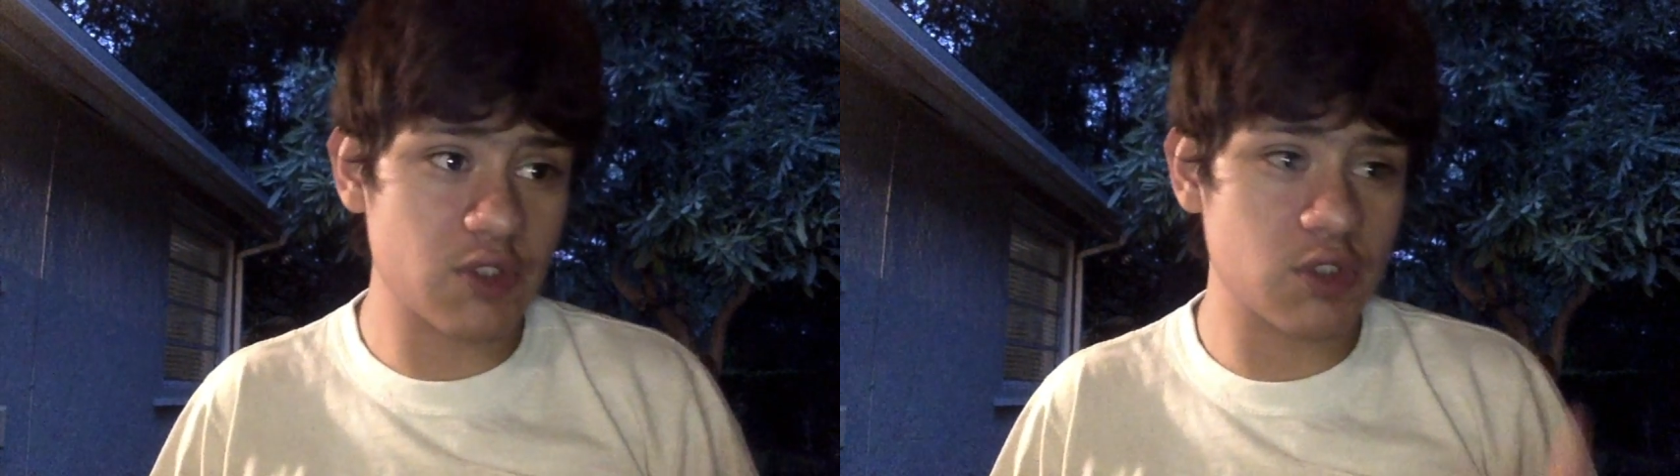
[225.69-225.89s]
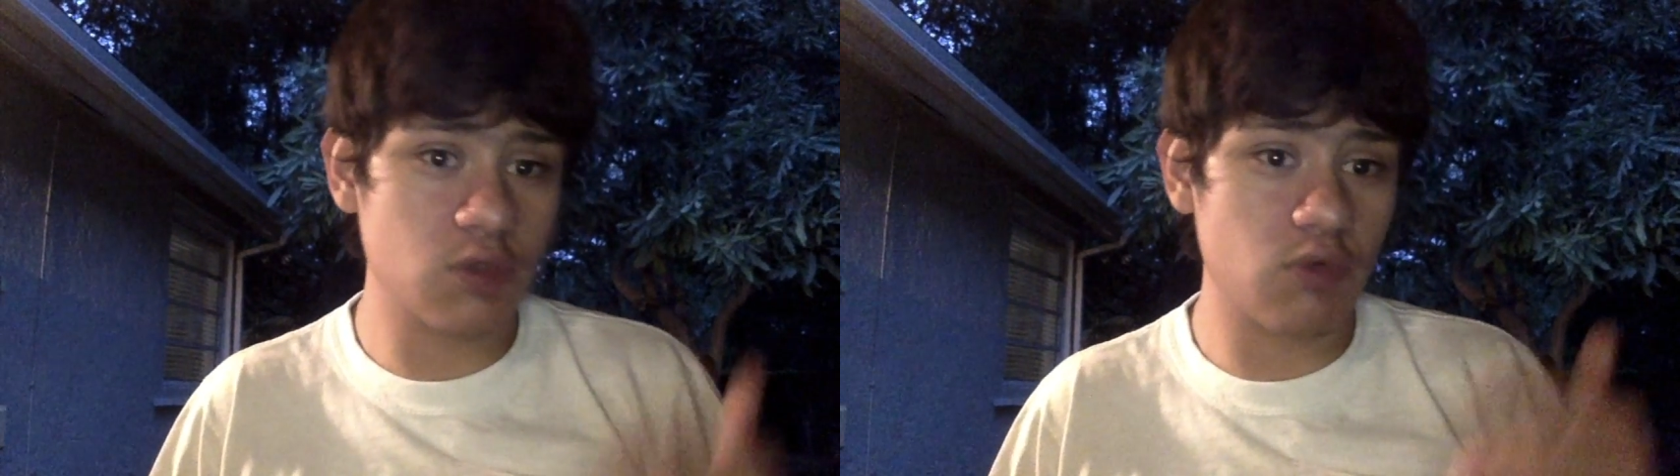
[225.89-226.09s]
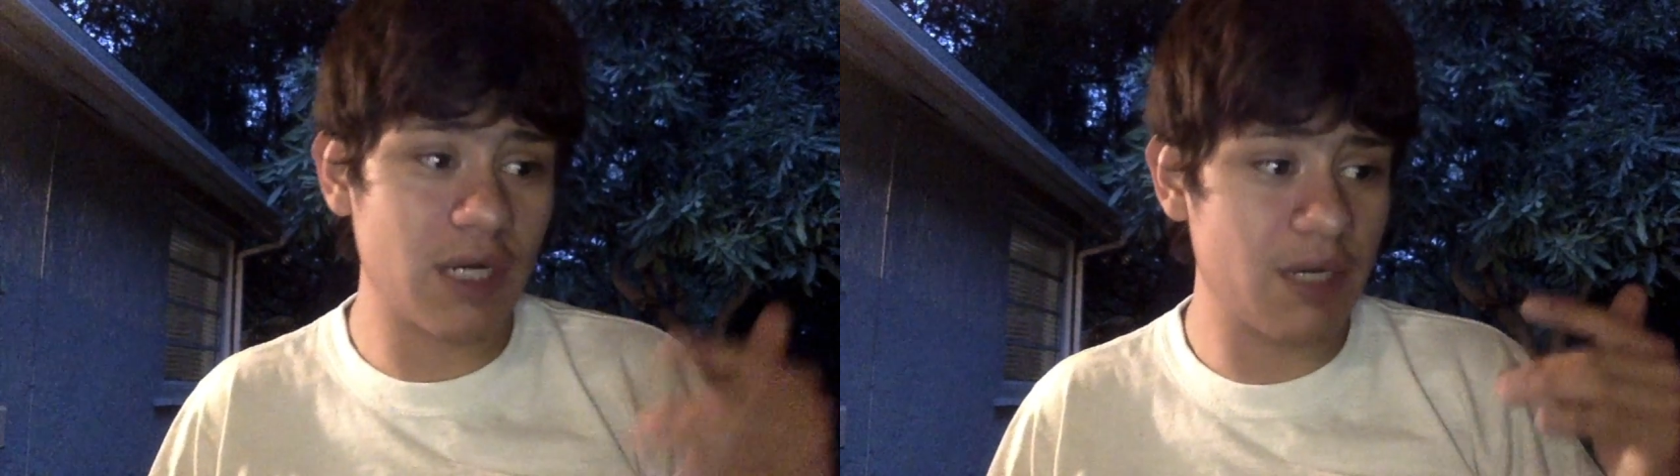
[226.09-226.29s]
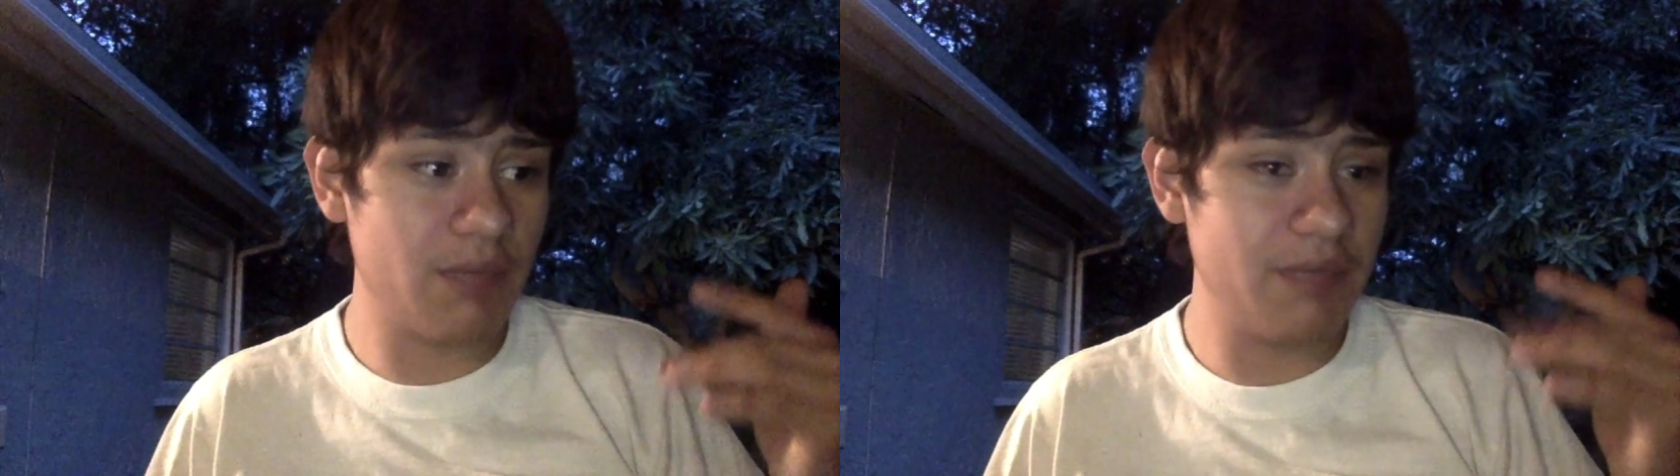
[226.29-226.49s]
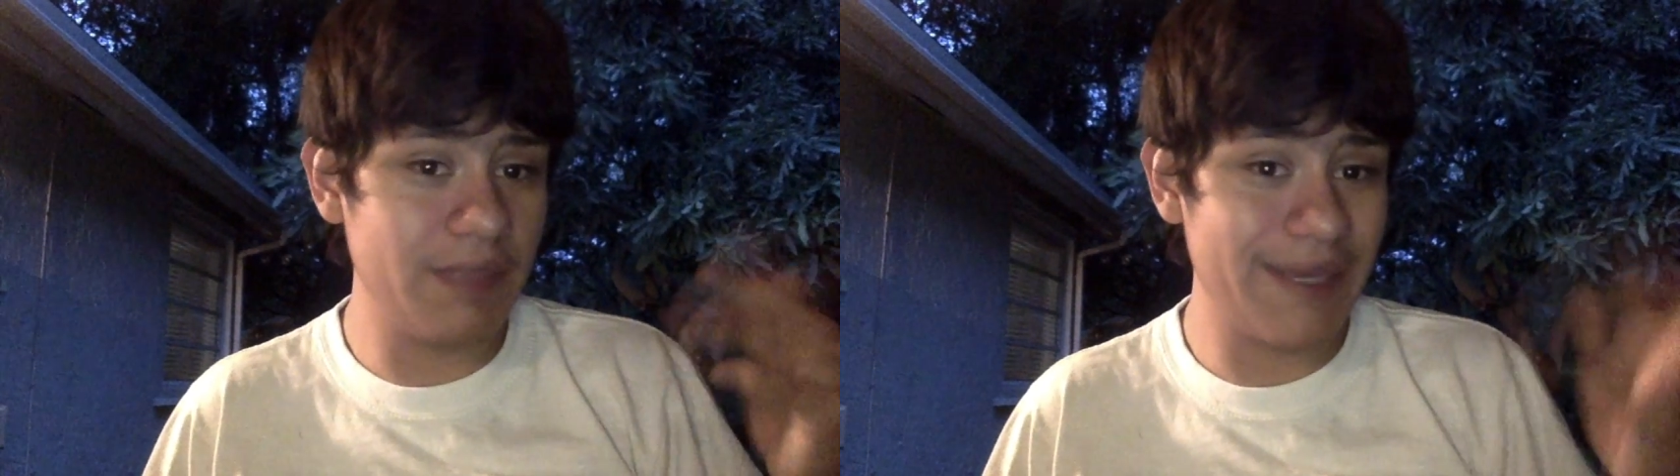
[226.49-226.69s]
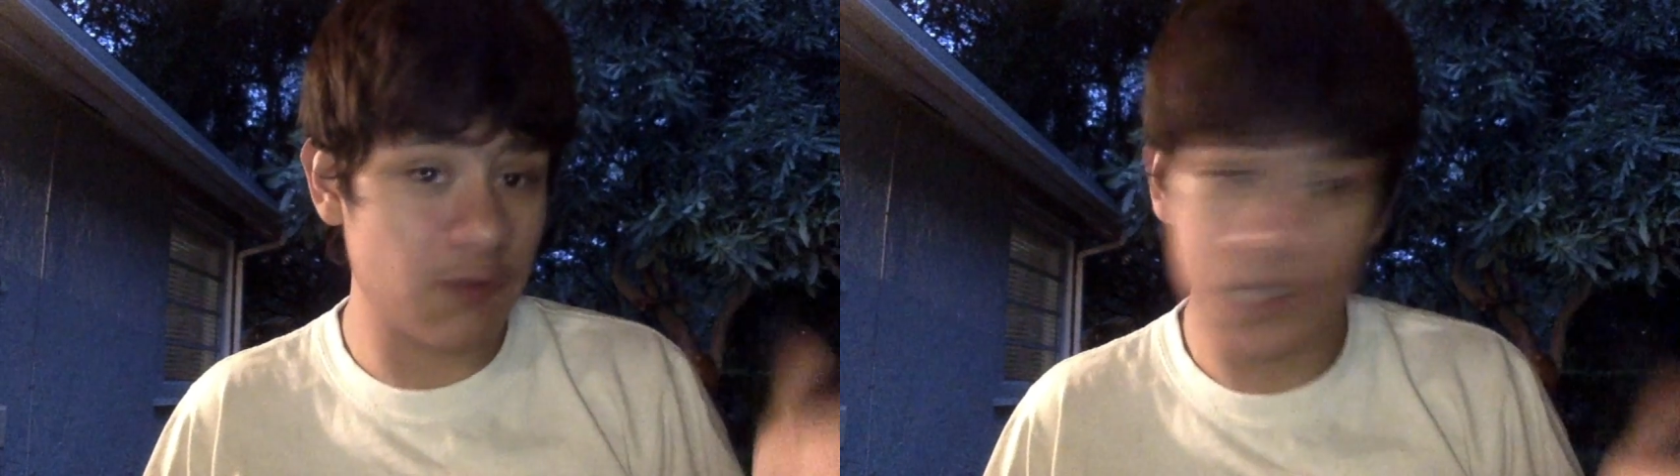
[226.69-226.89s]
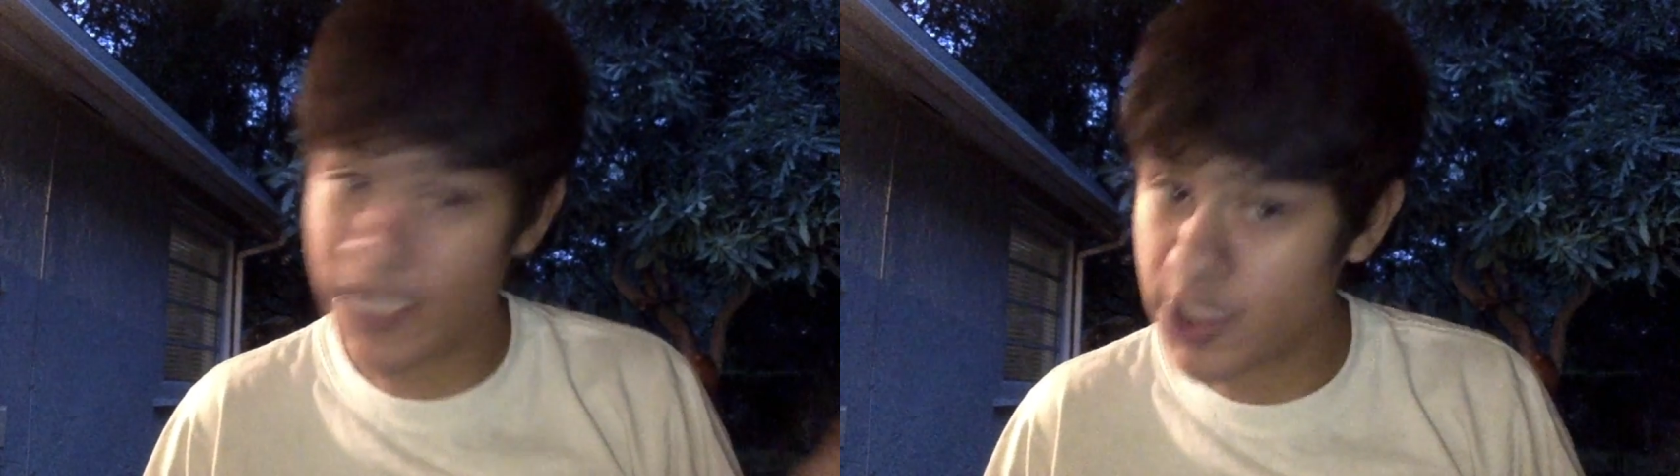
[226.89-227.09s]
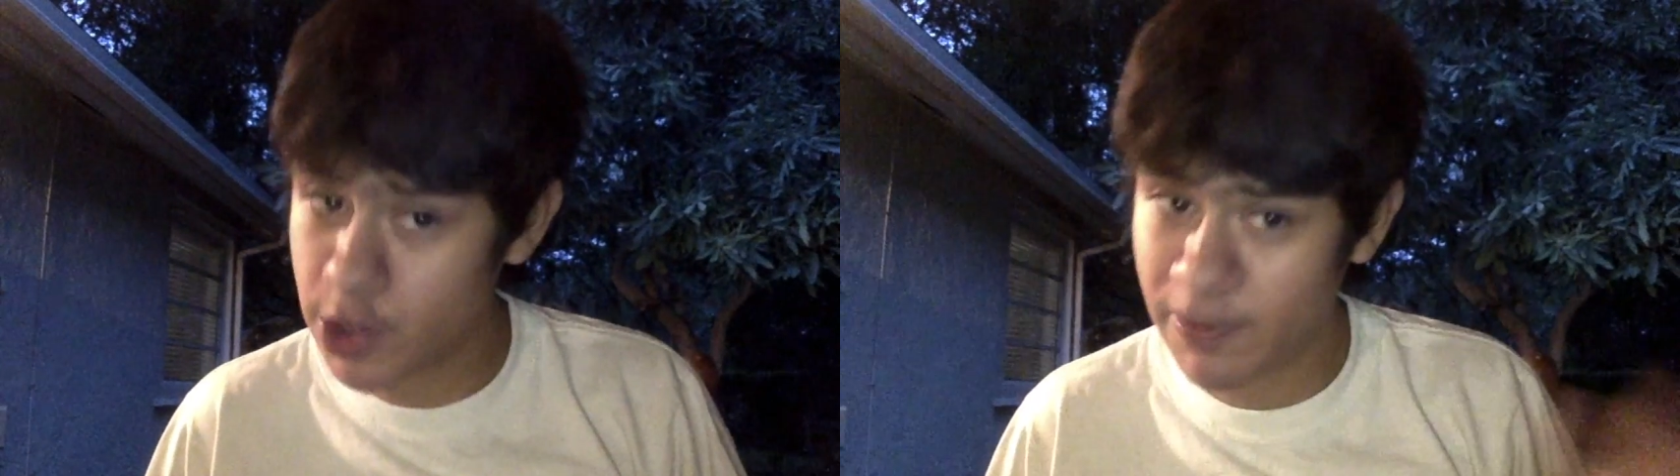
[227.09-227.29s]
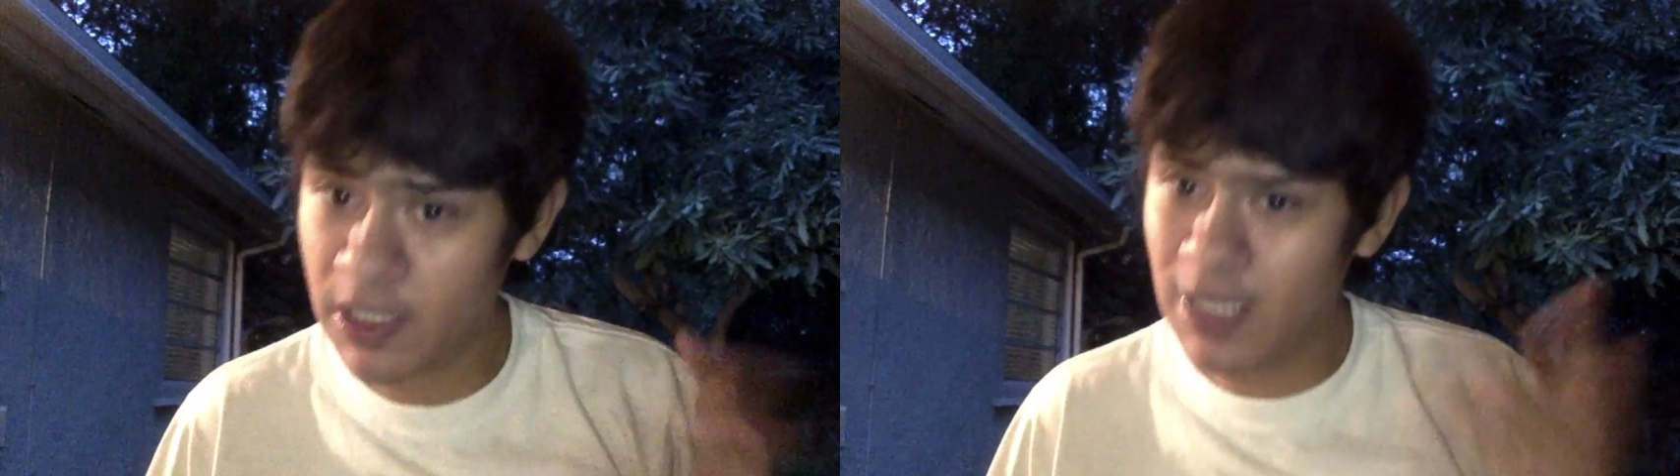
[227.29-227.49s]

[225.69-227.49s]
to the one I'm going to be making with ketchup.